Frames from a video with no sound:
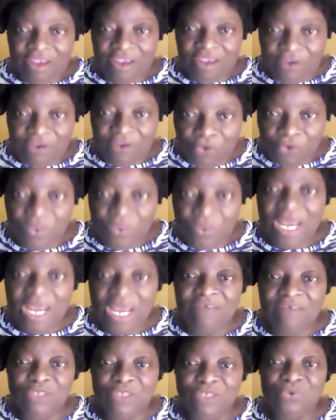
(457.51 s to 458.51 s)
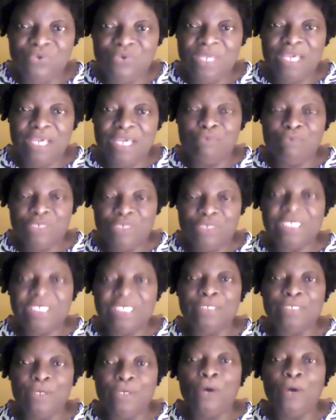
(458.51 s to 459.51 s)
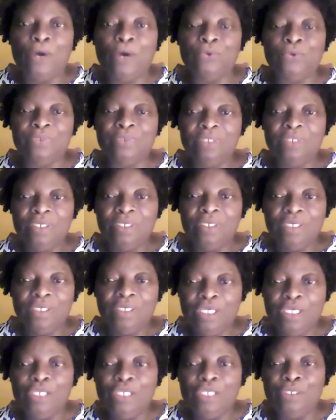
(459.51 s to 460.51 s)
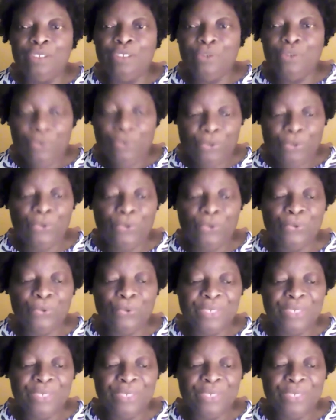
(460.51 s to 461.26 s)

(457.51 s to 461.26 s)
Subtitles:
You will have a new name written down in the Word.